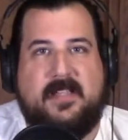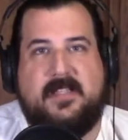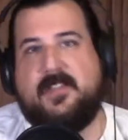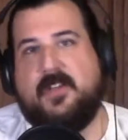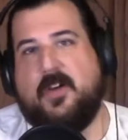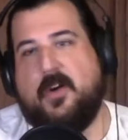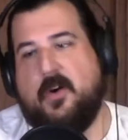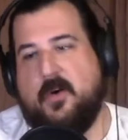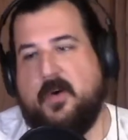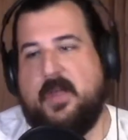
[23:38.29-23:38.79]

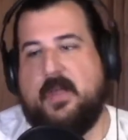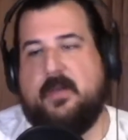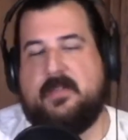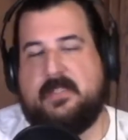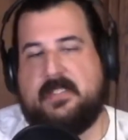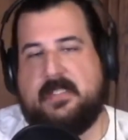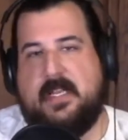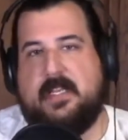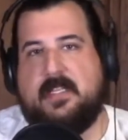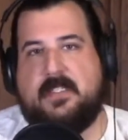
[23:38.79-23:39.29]
So it
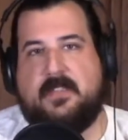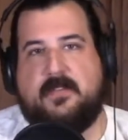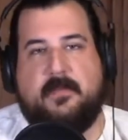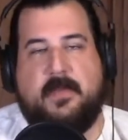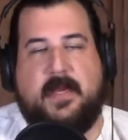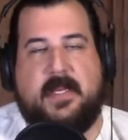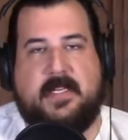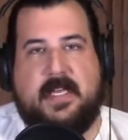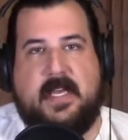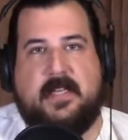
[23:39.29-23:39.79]
was nice for
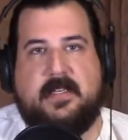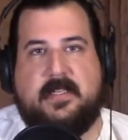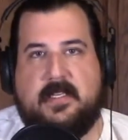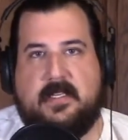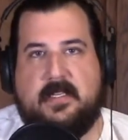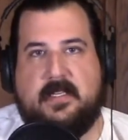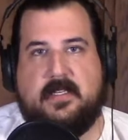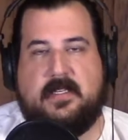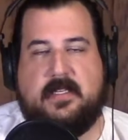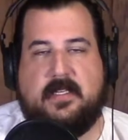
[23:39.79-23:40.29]
my dad
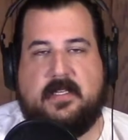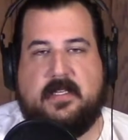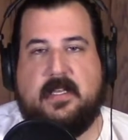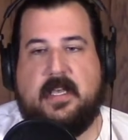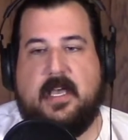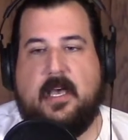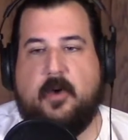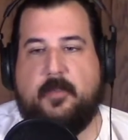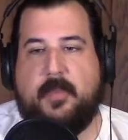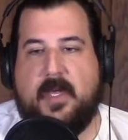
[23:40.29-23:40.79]
to
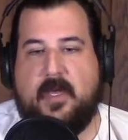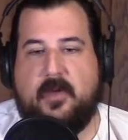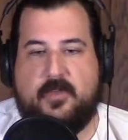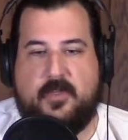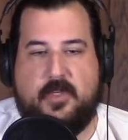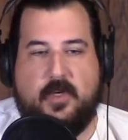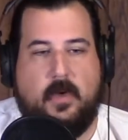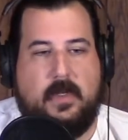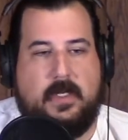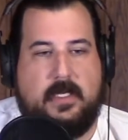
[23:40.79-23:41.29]
help out
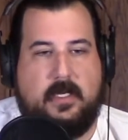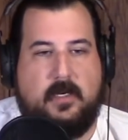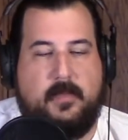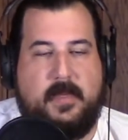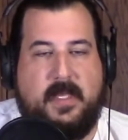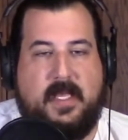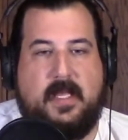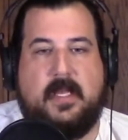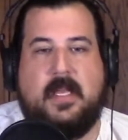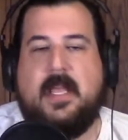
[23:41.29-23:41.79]
Joe a little
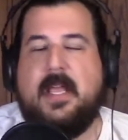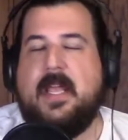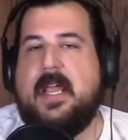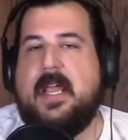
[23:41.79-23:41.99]
bit.